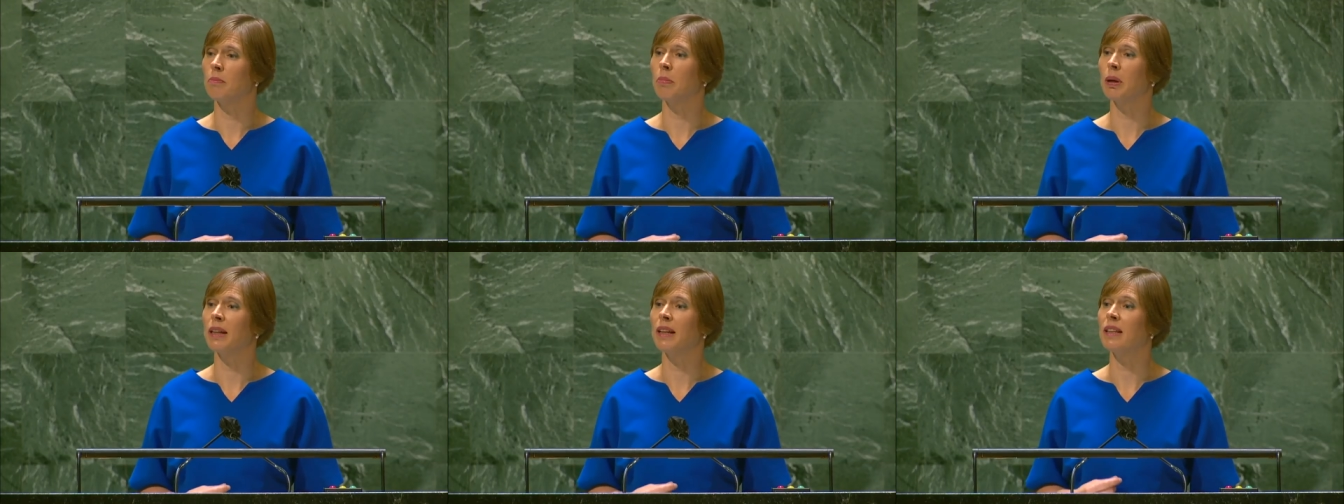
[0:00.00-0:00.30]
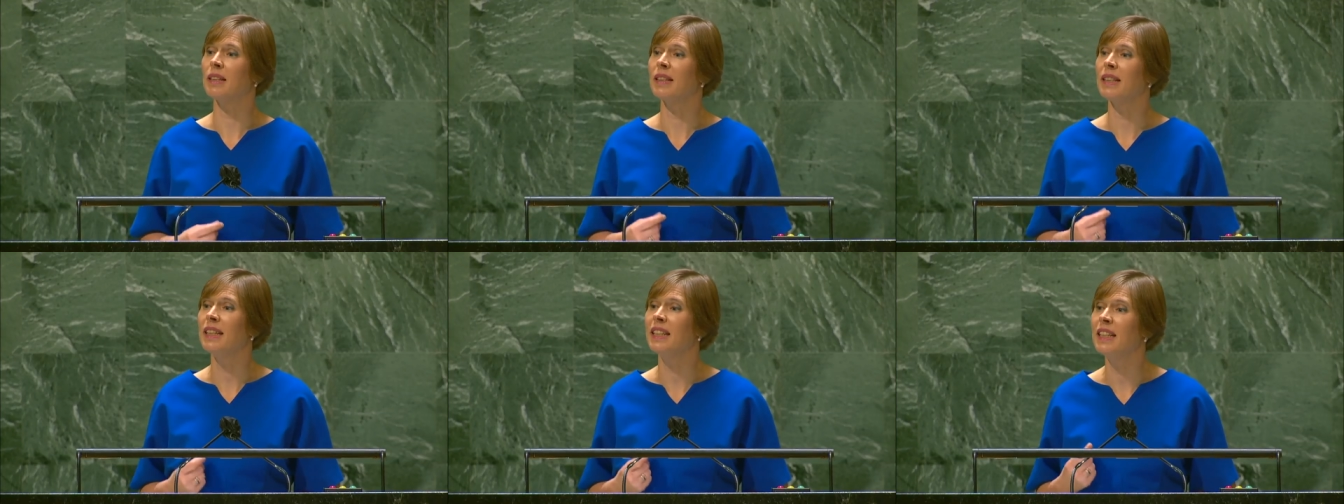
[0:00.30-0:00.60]
but
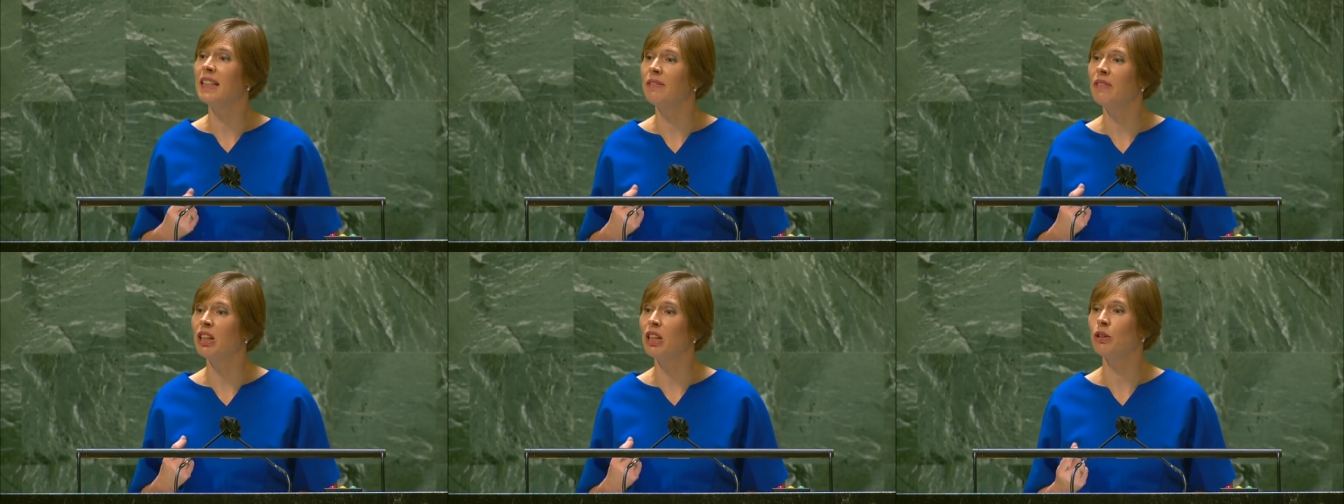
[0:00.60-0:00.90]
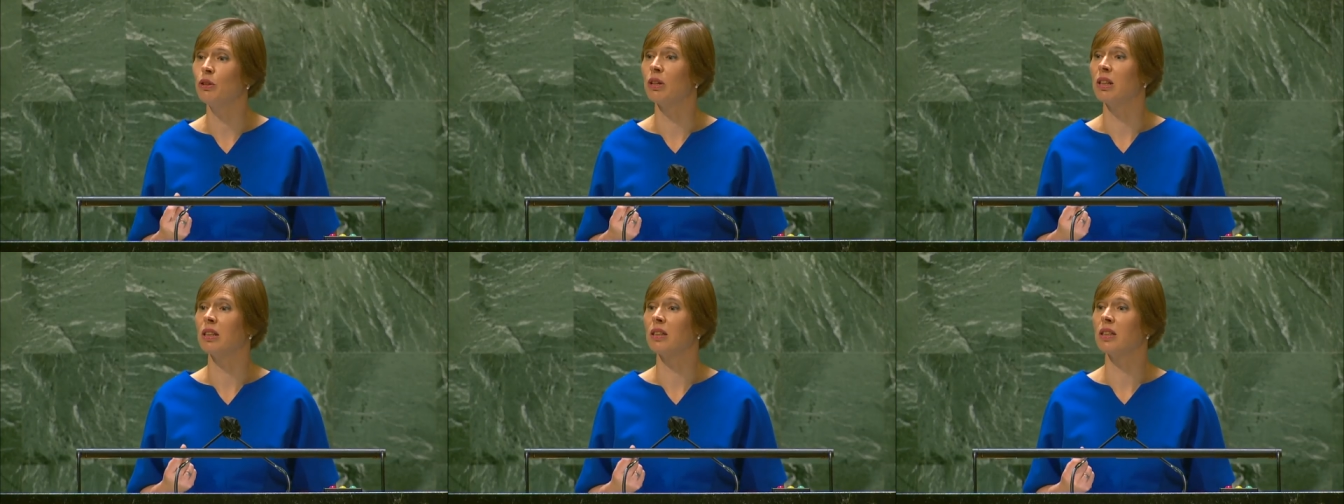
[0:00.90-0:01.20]
as
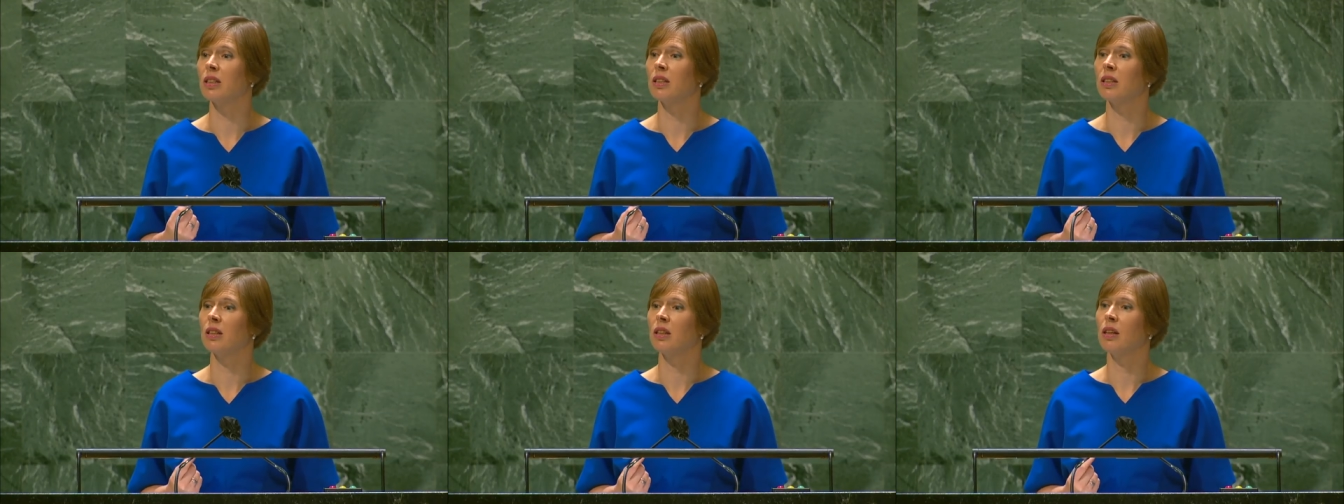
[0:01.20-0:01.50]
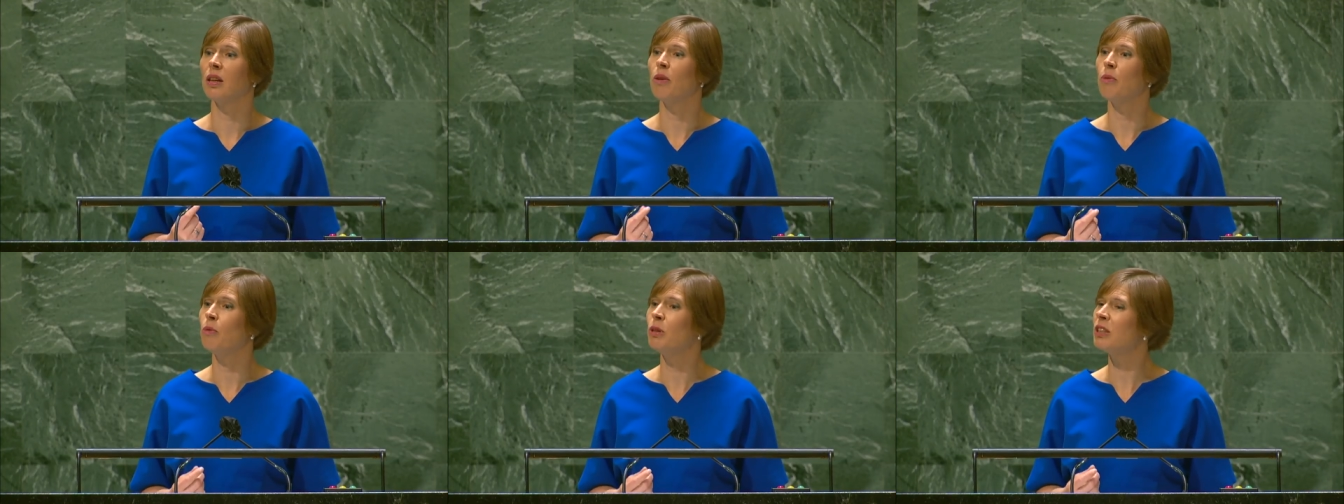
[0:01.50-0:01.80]
individuals
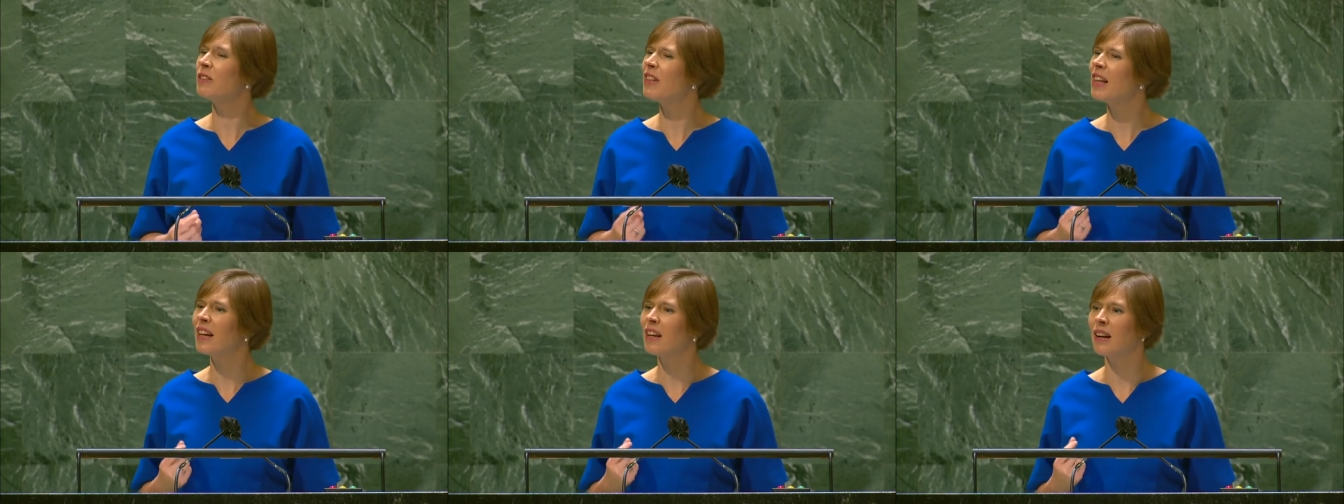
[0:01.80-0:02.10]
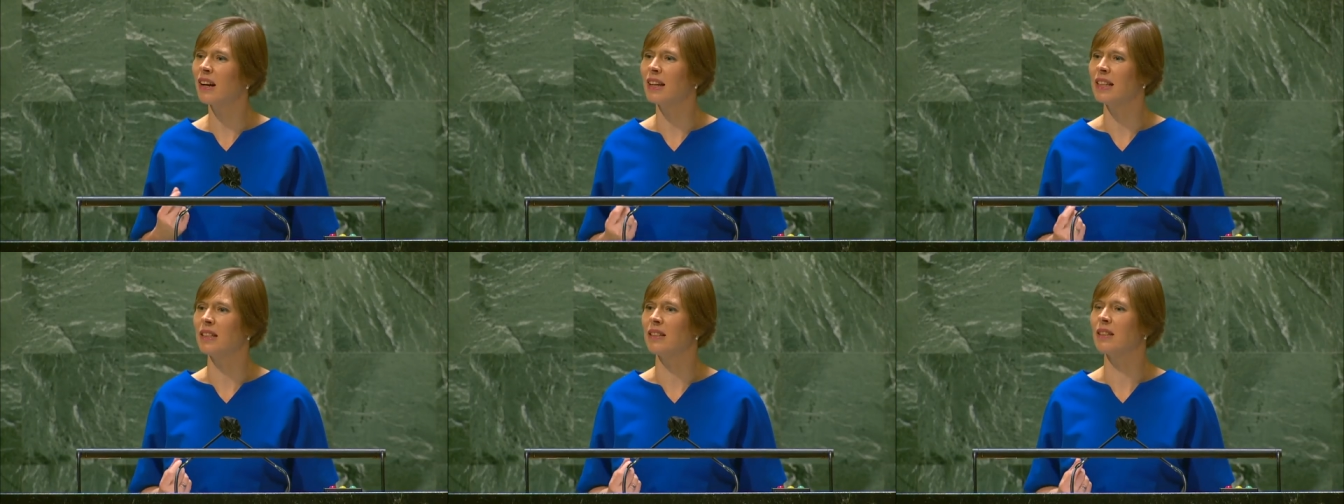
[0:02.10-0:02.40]
with
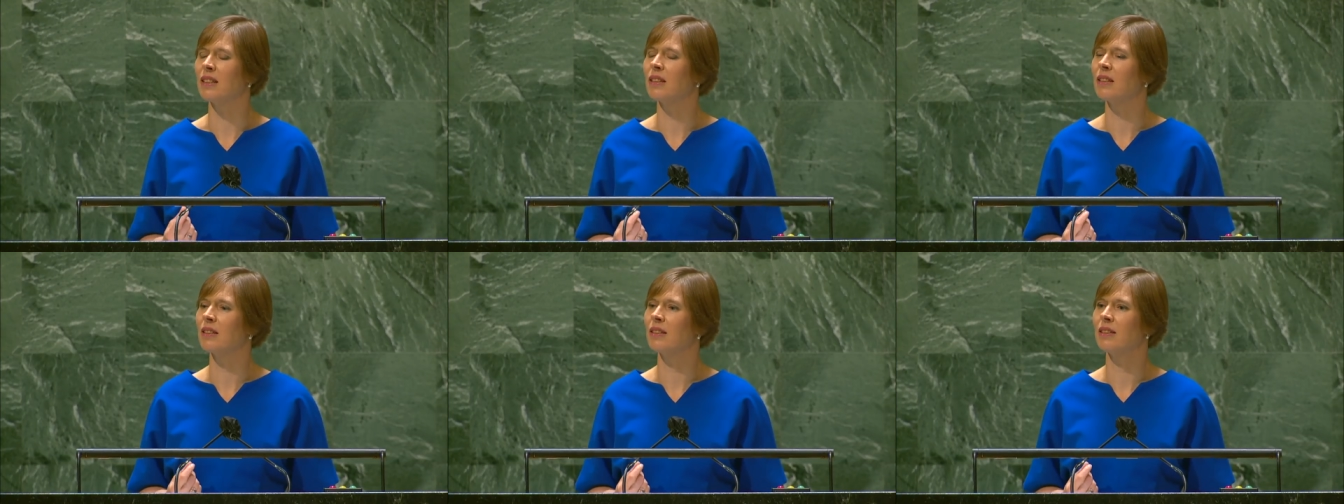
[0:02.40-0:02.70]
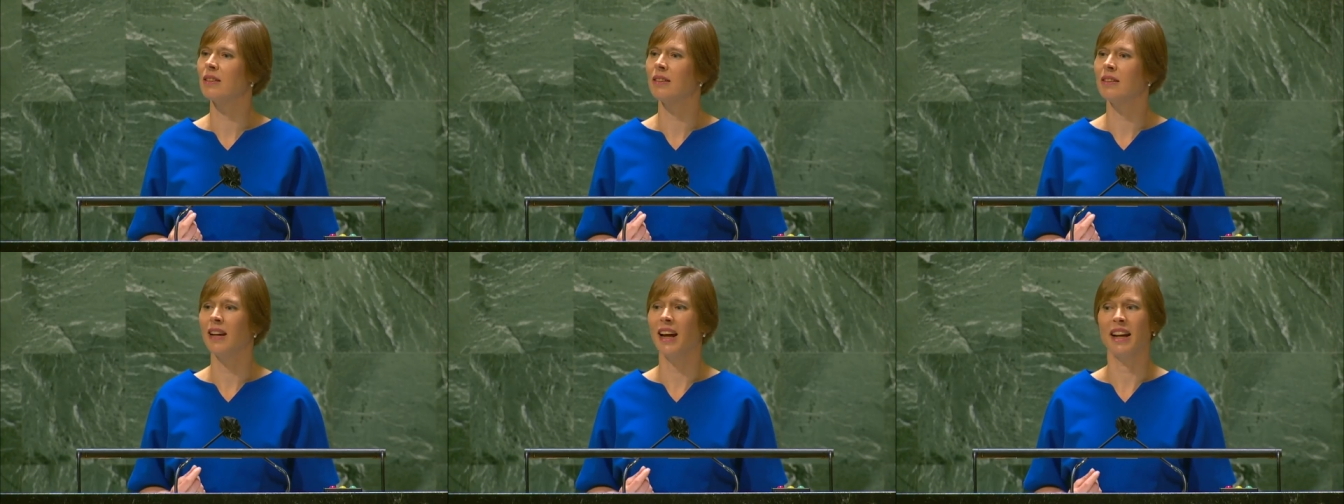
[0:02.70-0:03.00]
their rights
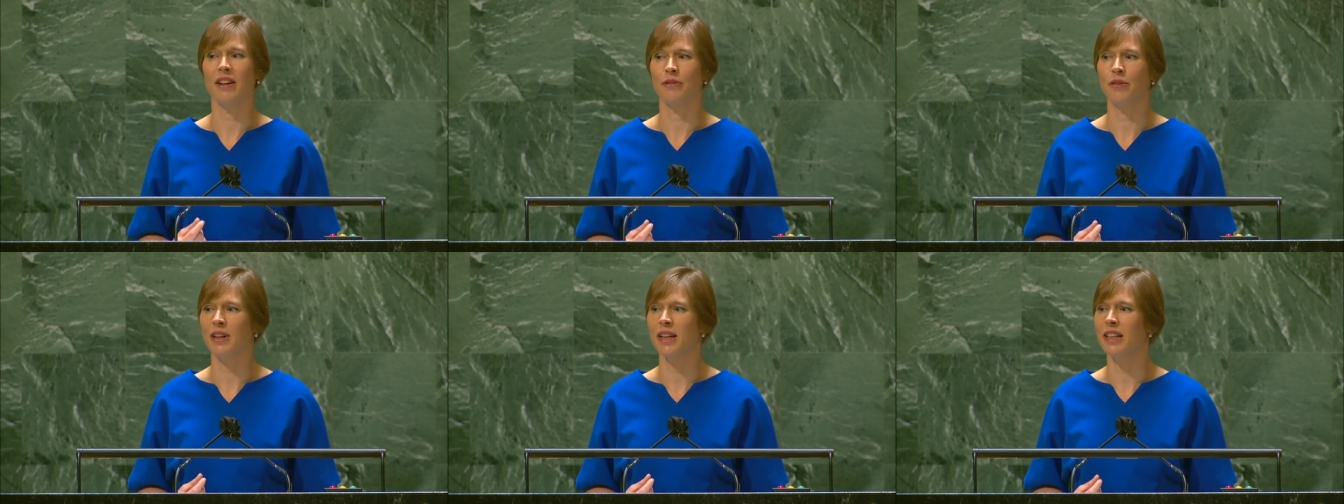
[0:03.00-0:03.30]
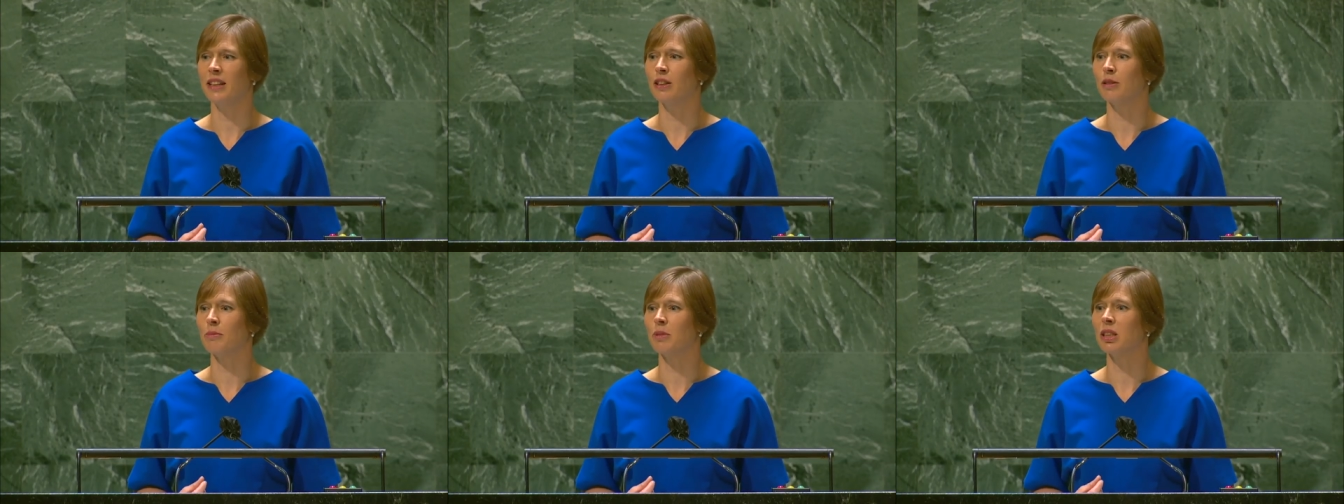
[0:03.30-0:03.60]
and
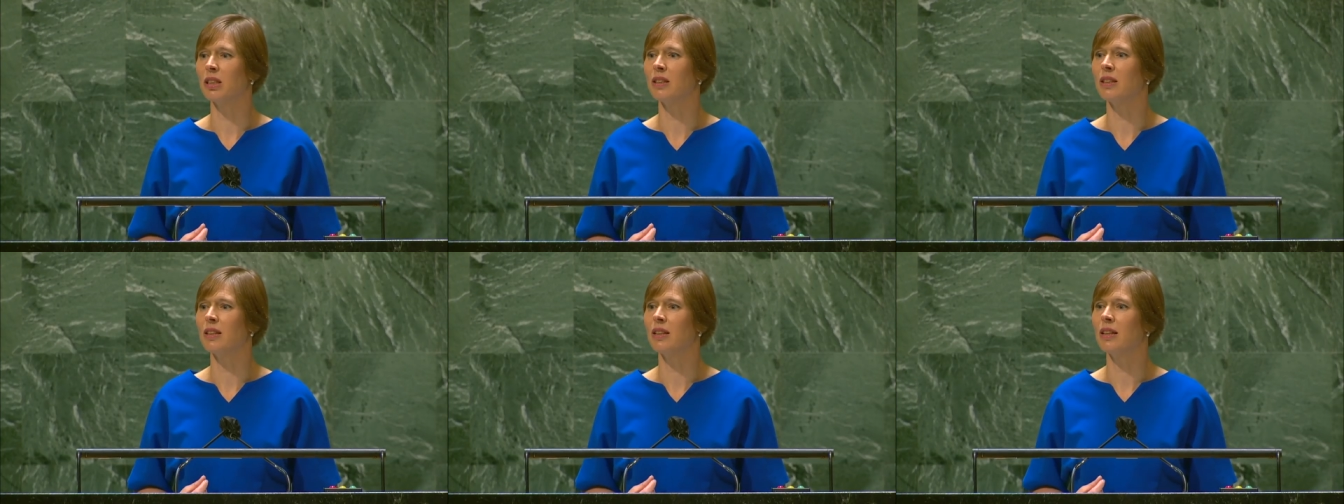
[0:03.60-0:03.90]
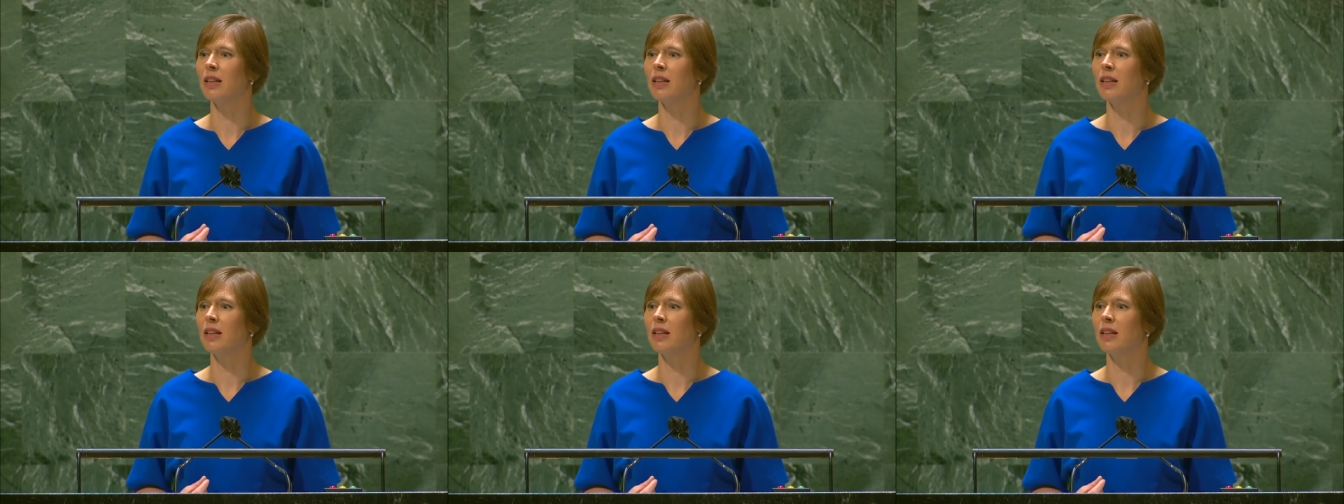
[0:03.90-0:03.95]
freedoms,